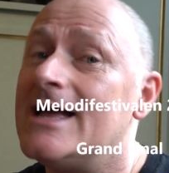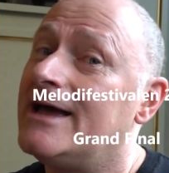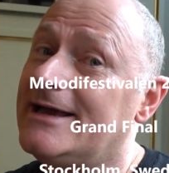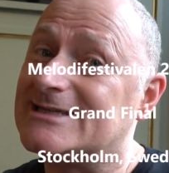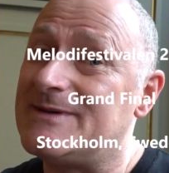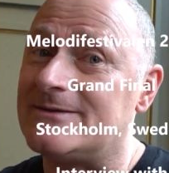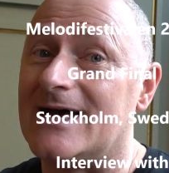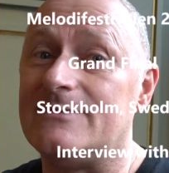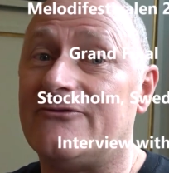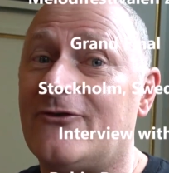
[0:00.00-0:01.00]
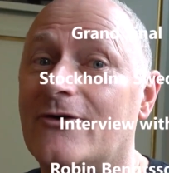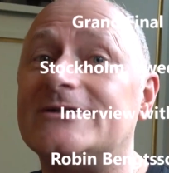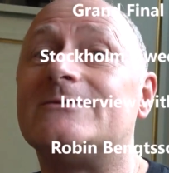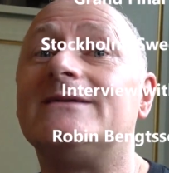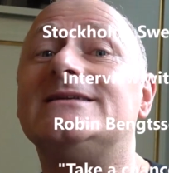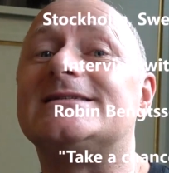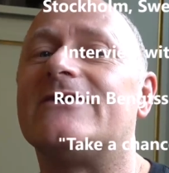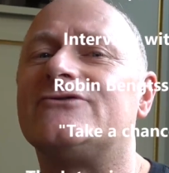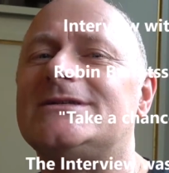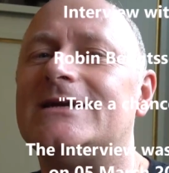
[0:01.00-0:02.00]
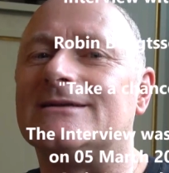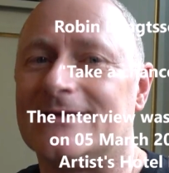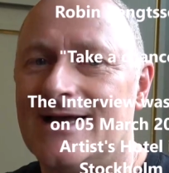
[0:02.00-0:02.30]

He has been there before in 2017.